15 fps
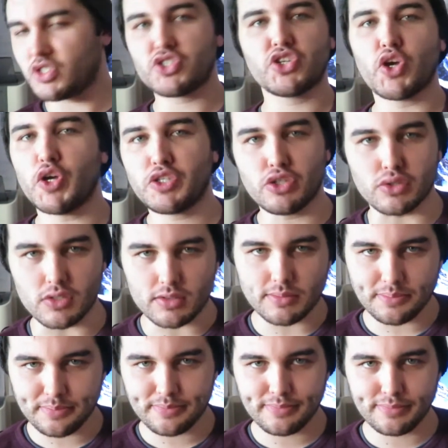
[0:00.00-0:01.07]
turtle,
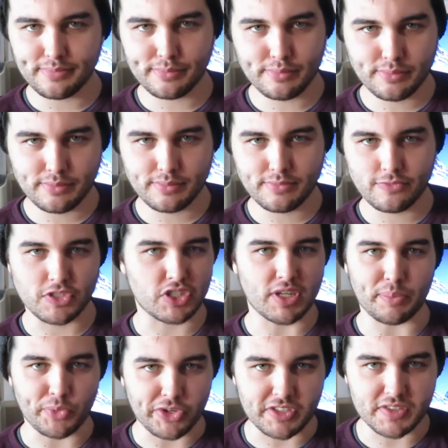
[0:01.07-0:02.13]
for
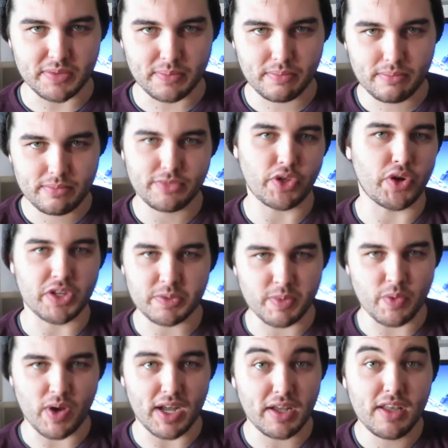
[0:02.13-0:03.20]
some reason, don't ask me
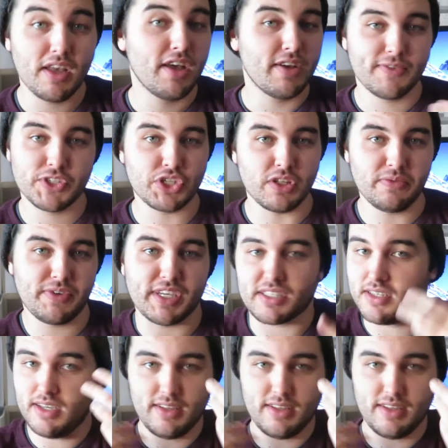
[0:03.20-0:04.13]
why, visual effects.